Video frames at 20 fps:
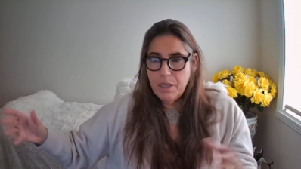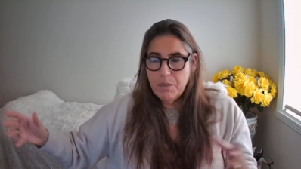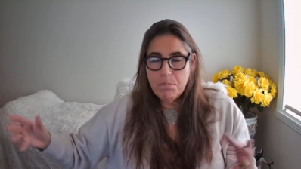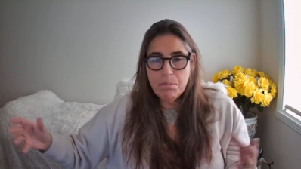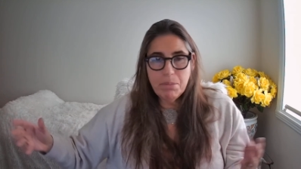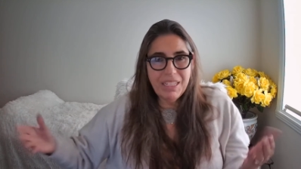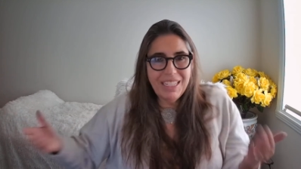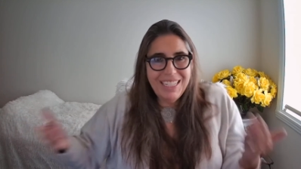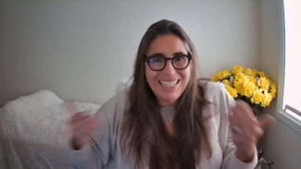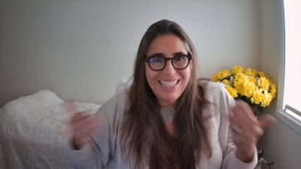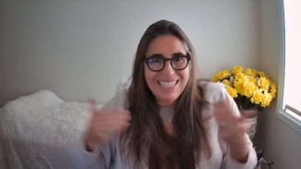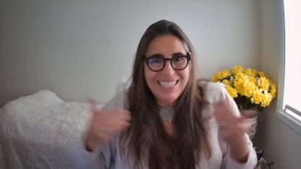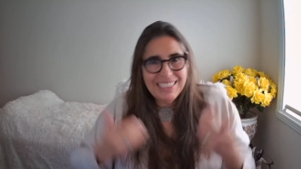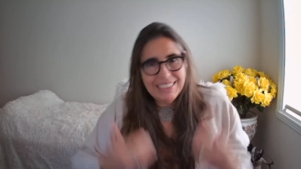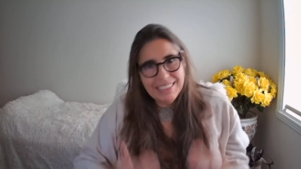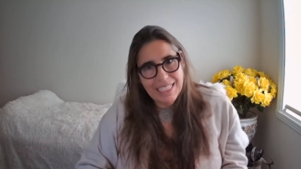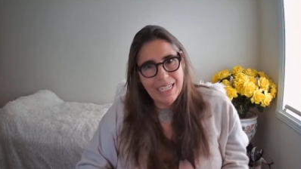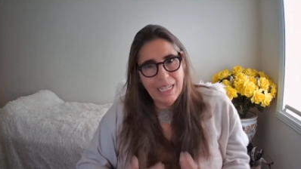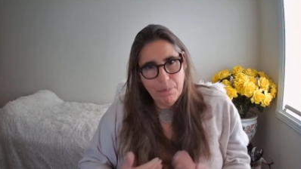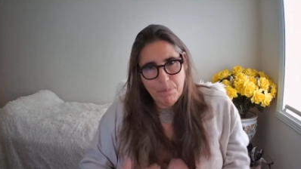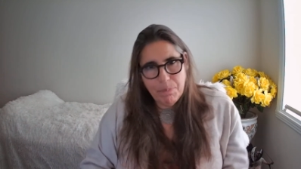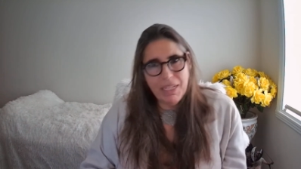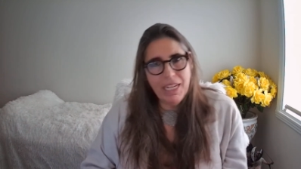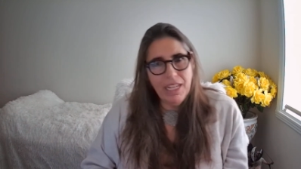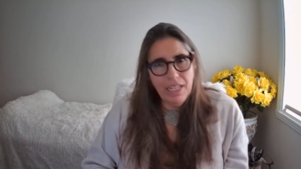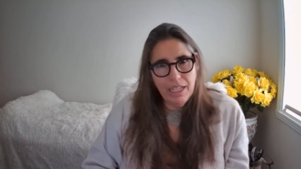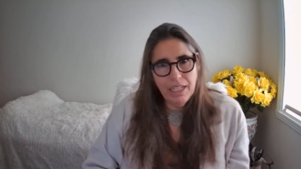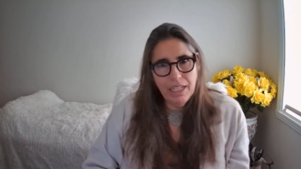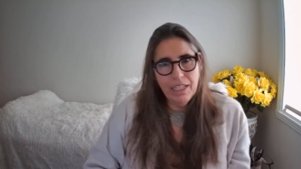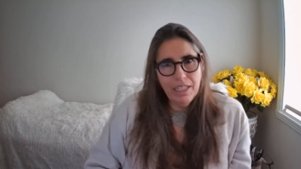But it's
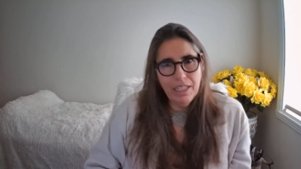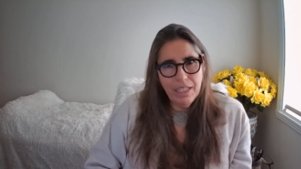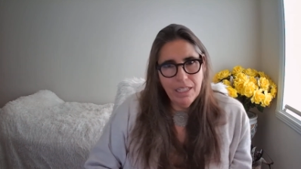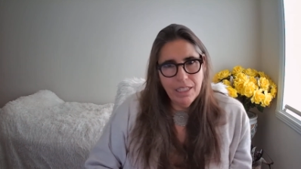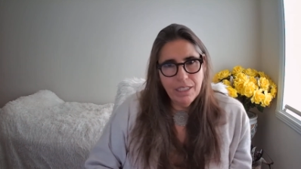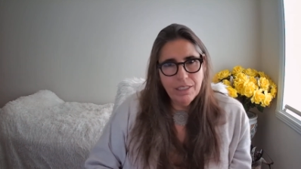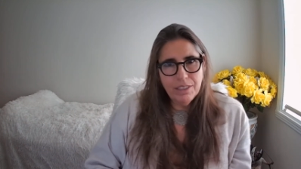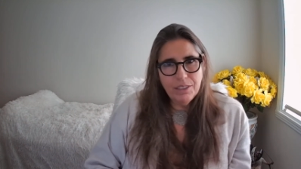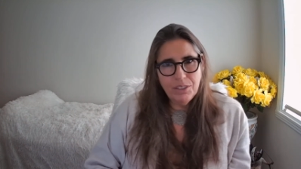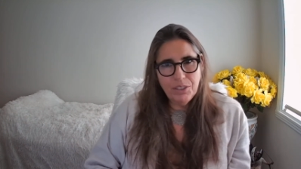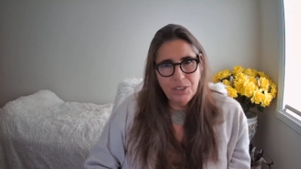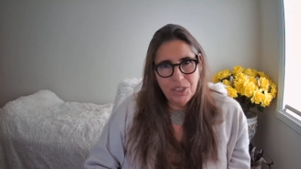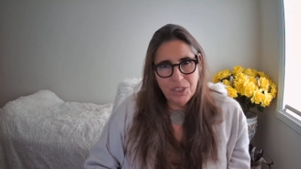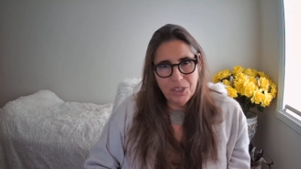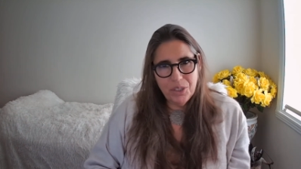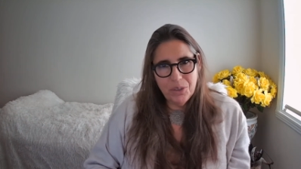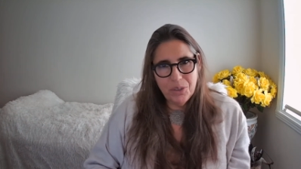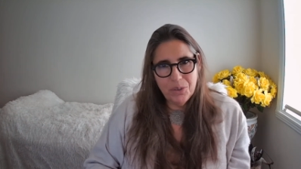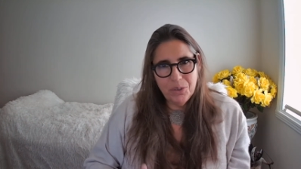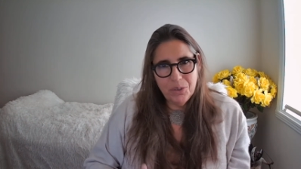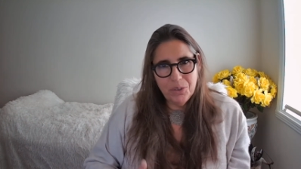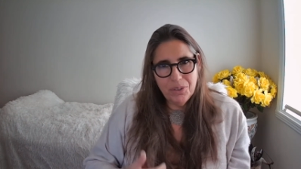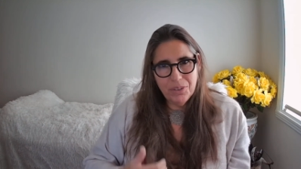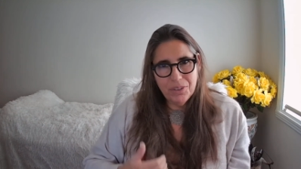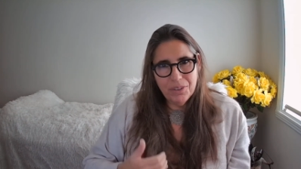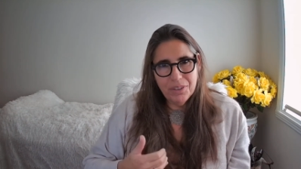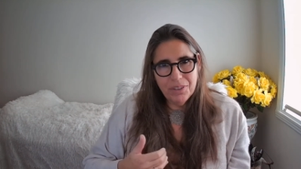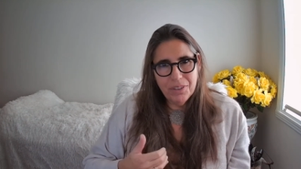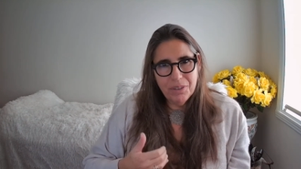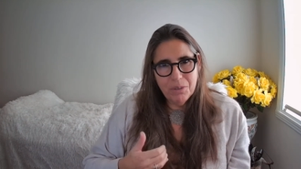happening to
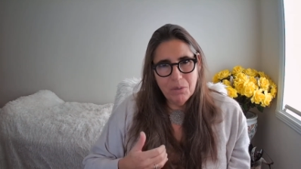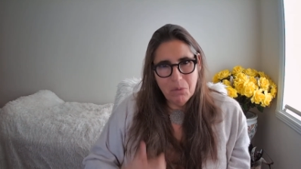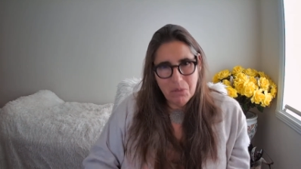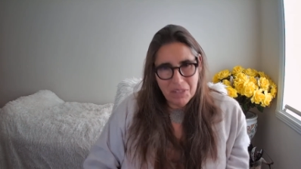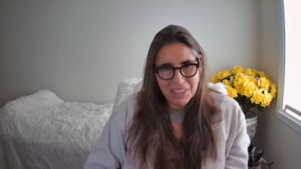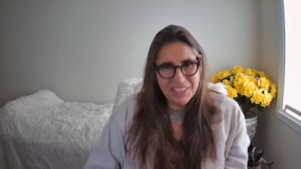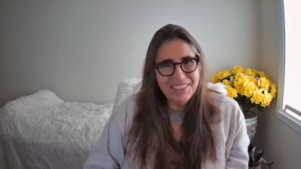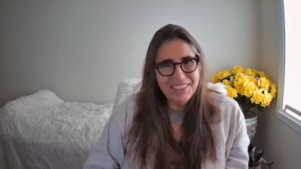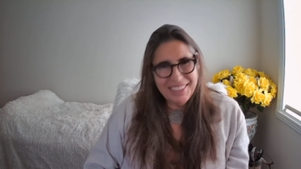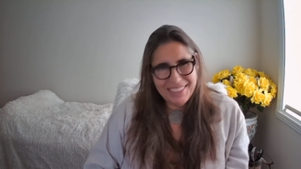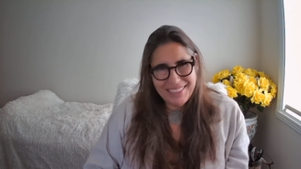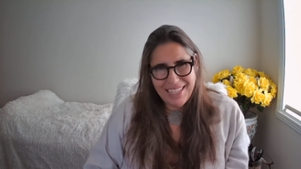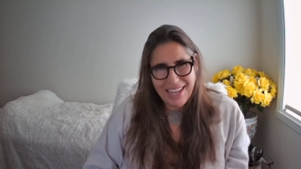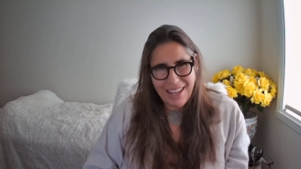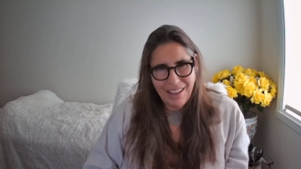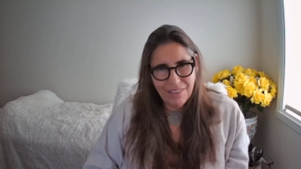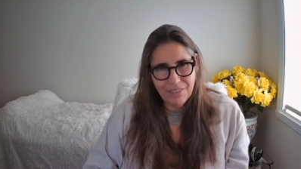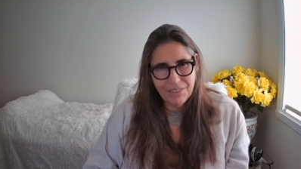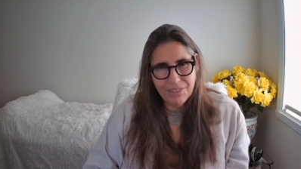oneself